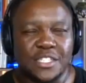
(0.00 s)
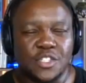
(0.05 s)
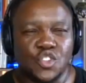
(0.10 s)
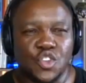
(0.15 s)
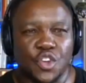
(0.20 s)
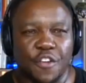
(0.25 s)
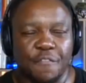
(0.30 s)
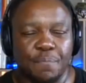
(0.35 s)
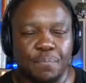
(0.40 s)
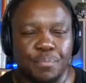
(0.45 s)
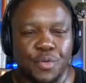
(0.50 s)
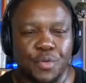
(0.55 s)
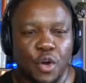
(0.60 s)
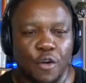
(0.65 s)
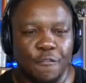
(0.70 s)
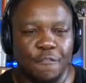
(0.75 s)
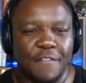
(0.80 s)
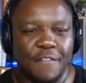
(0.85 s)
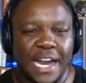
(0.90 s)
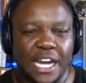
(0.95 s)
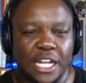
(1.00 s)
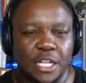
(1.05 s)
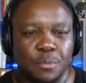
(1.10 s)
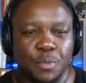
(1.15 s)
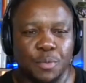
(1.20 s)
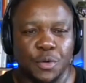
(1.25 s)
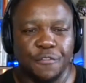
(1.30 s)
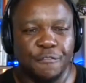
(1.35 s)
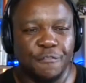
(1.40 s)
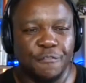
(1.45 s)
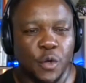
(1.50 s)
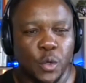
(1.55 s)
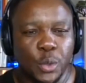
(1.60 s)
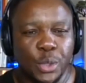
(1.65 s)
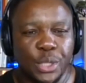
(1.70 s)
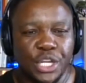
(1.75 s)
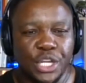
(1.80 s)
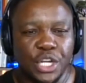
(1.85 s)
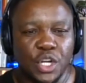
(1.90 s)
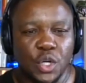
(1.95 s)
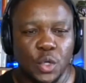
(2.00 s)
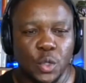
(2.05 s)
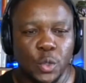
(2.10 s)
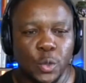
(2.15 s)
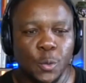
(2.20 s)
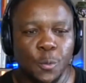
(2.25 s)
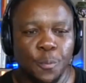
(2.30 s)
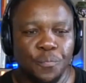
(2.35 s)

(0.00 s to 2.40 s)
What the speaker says: sort of profile portfolio